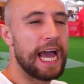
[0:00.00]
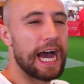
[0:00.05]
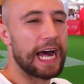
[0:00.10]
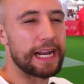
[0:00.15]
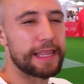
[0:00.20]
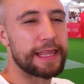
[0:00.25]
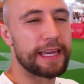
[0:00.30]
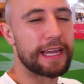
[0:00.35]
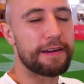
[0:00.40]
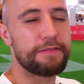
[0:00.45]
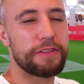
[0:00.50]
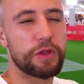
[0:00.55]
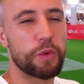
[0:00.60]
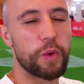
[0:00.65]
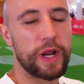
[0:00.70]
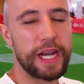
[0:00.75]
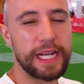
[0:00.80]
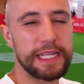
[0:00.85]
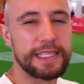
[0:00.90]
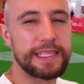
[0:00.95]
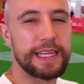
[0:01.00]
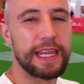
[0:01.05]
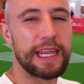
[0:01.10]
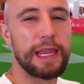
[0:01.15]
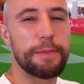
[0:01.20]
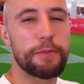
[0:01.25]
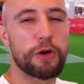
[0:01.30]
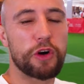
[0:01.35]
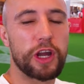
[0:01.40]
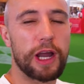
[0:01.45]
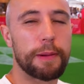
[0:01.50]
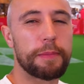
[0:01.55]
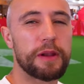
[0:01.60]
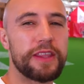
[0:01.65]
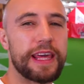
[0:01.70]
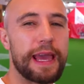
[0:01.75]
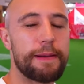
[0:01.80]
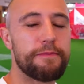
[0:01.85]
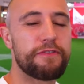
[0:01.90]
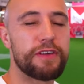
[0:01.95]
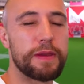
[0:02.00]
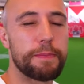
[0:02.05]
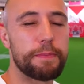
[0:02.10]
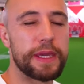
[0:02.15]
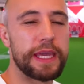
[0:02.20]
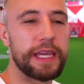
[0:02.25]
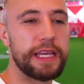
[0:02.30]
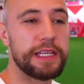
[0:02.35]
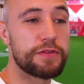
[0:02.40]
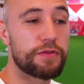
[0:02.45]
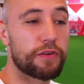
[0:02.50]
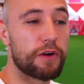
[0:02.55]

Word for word: And I think either the winning team or a couple of the MVPs